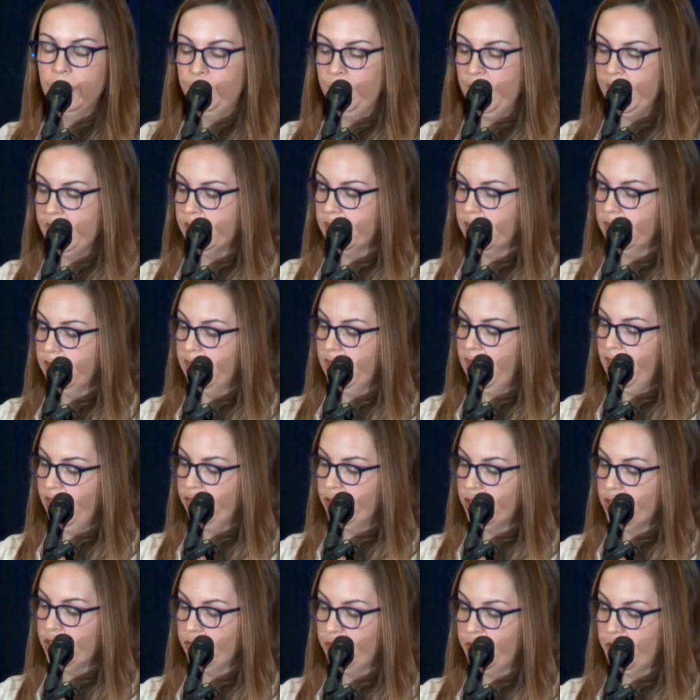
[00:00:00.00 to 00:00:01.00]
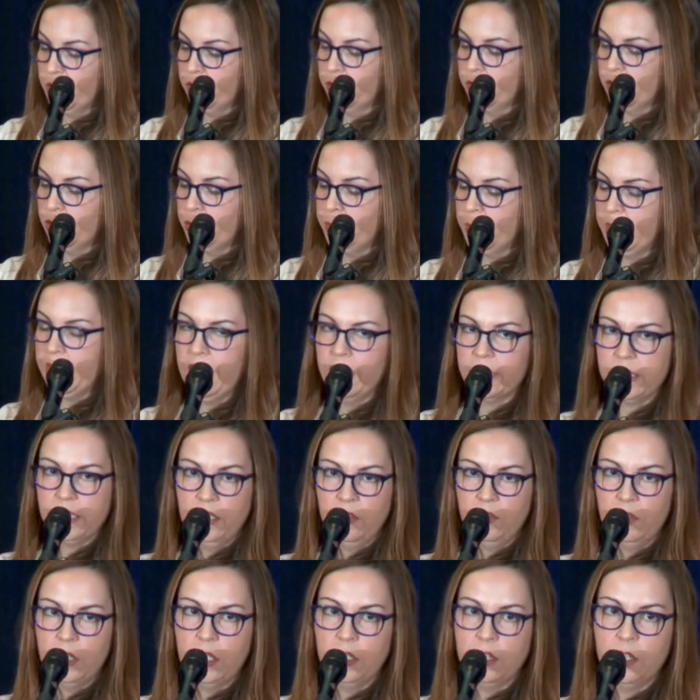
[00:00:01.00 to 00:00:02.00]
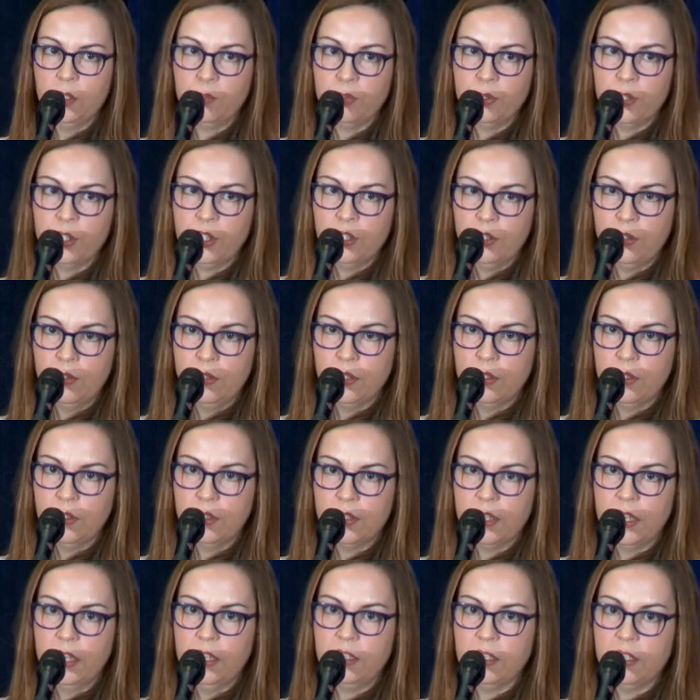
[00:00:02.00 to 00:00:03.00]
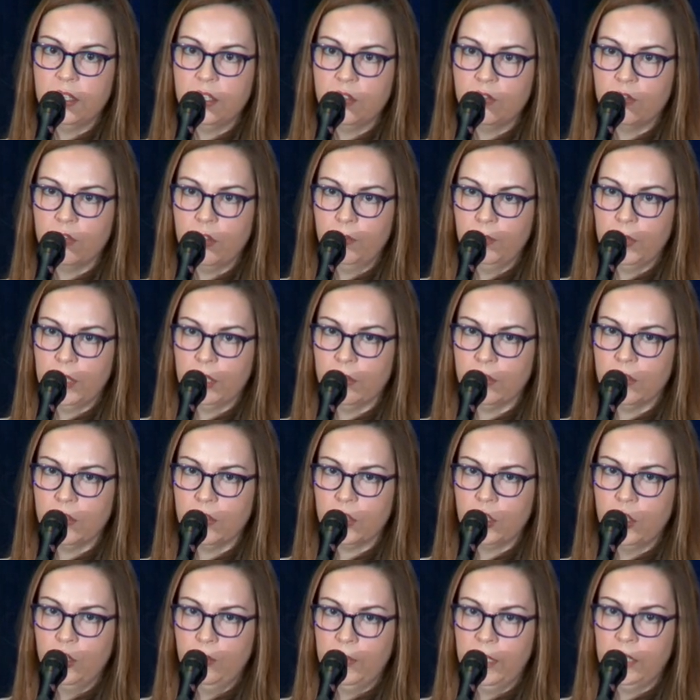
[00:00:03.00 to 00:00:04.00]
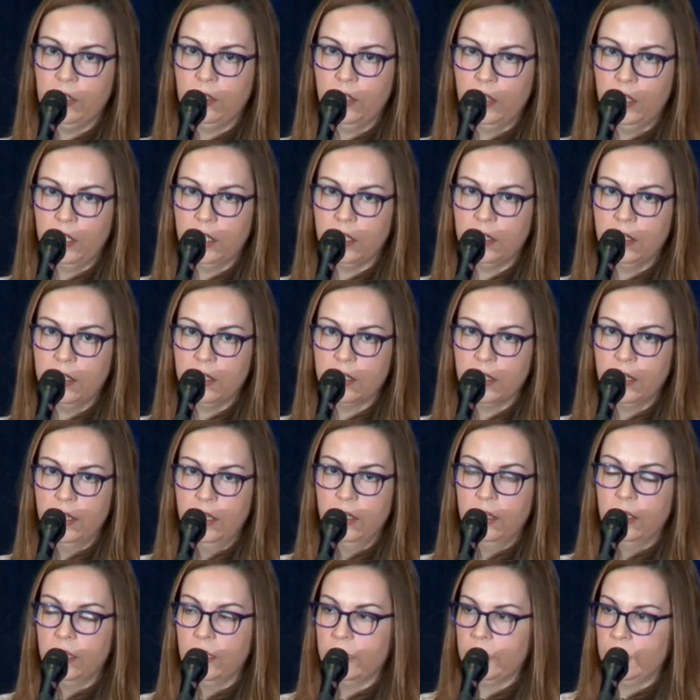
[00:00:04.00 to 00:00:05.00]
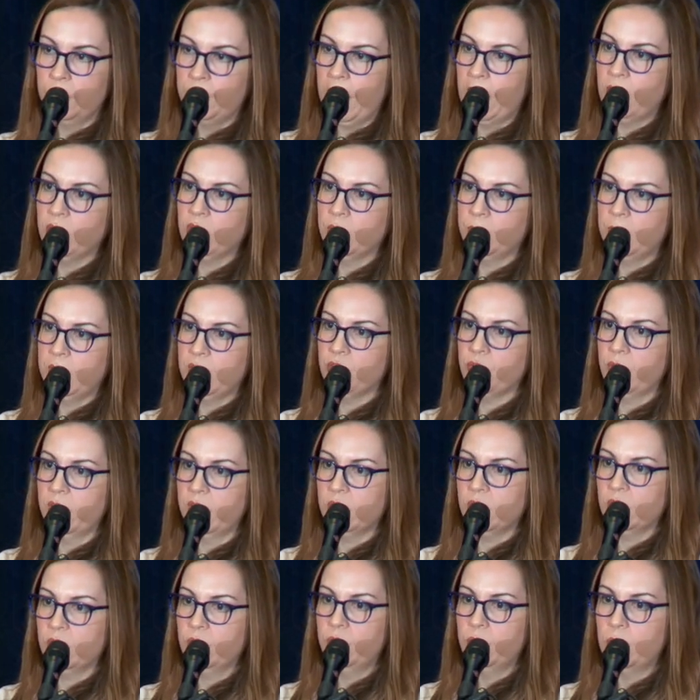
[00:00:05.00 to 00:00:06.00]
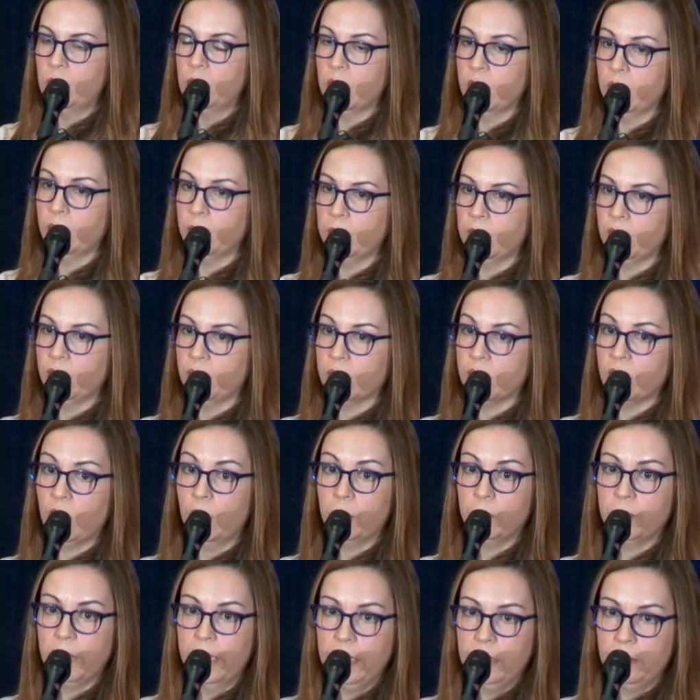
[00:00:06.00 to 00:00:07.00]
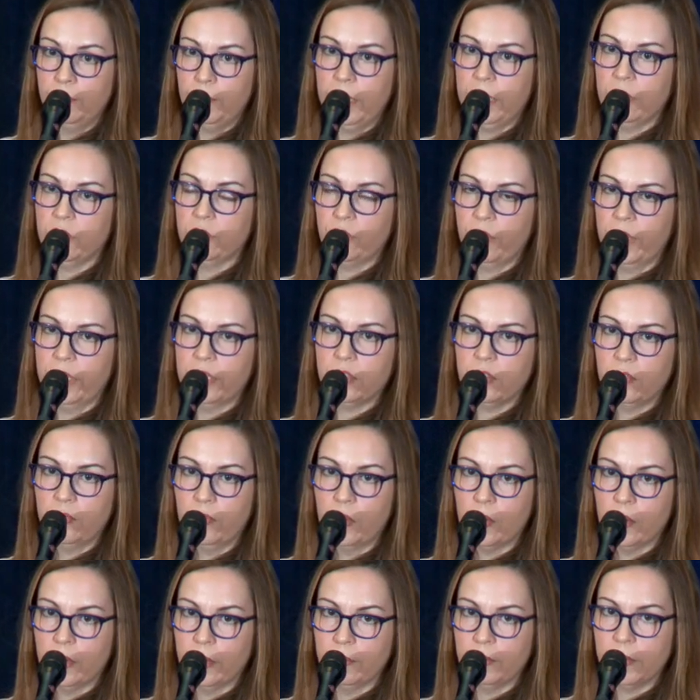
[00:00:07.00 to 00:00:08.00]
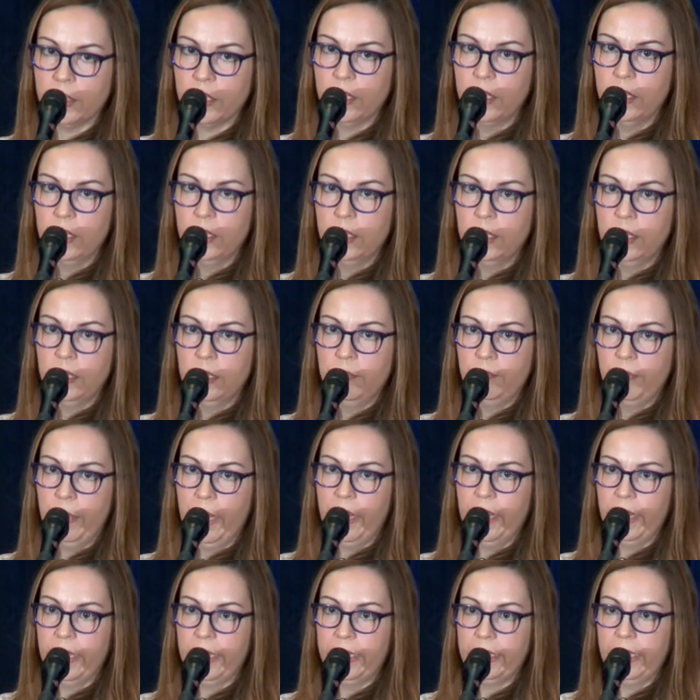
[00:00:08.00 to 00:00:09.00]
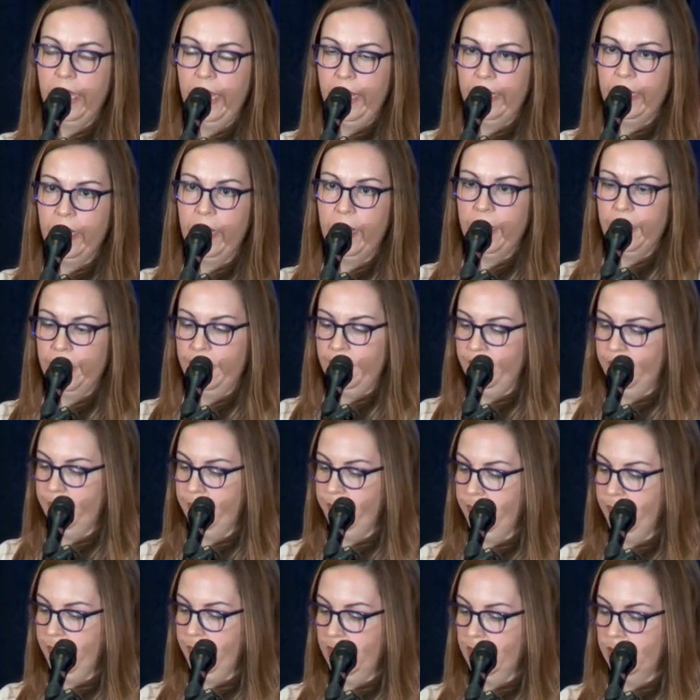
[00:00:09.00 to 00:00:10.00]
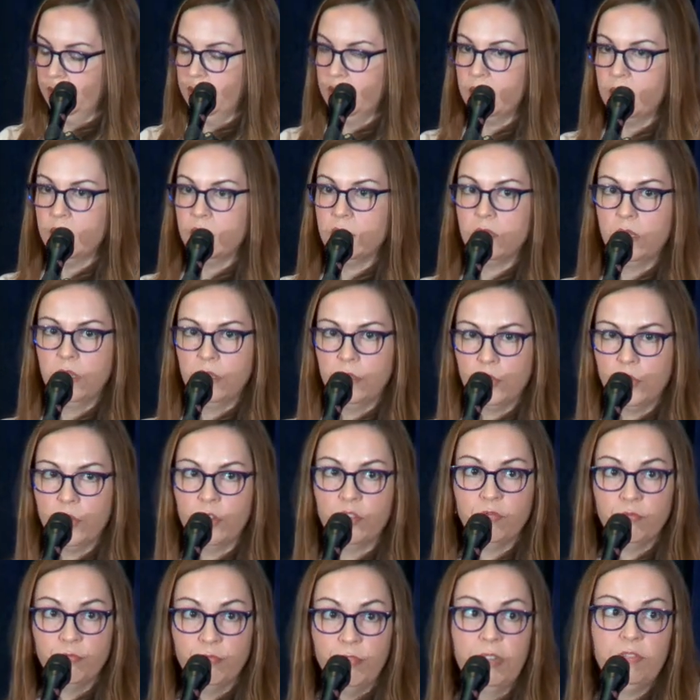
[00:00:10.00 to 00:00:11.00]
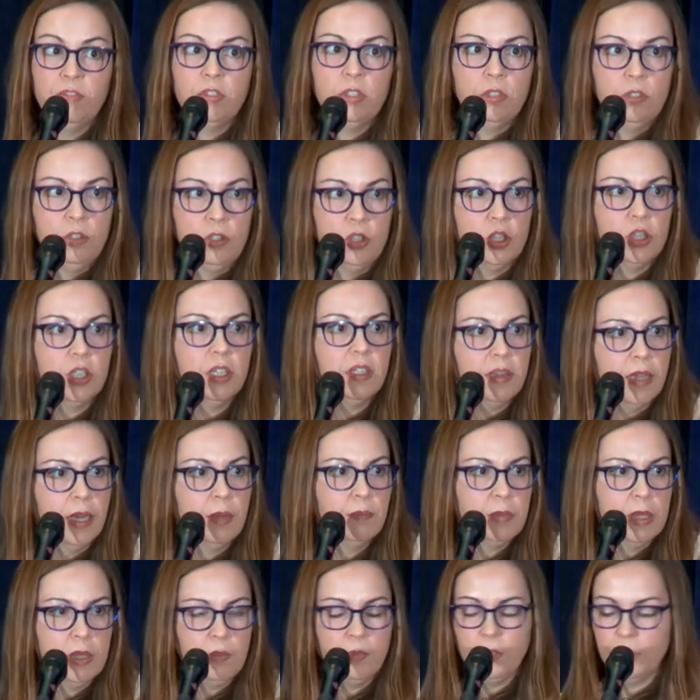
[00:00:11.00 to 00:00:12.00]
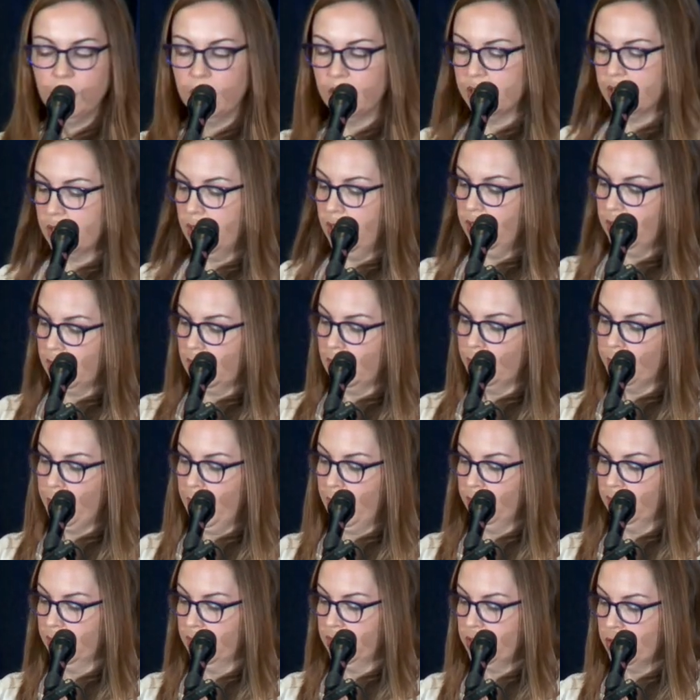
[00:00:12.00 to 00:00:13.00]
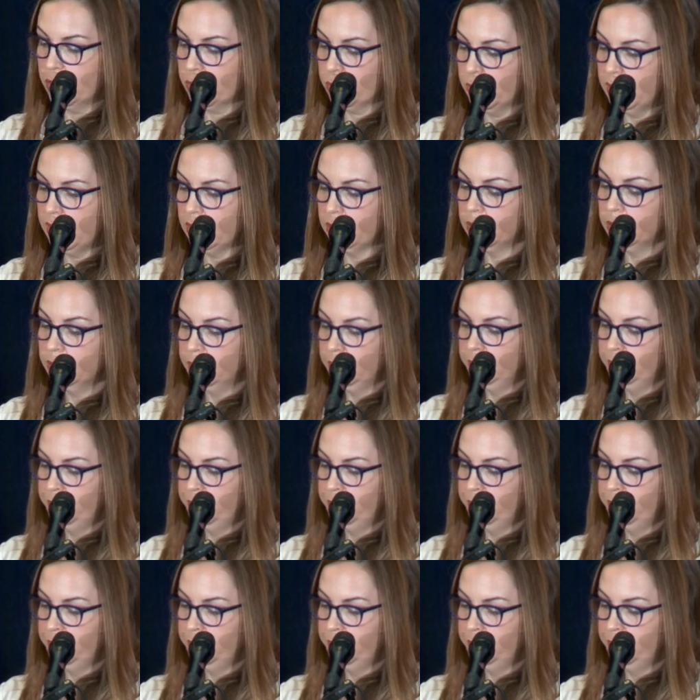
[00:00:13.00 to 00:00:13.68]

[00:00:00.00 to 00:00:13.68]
Basically, every sphere of human activity that produces and distributes human goods is about to be transformed or is already being transformed by AI. This is the sort of revolution that people are talking about, and it's real.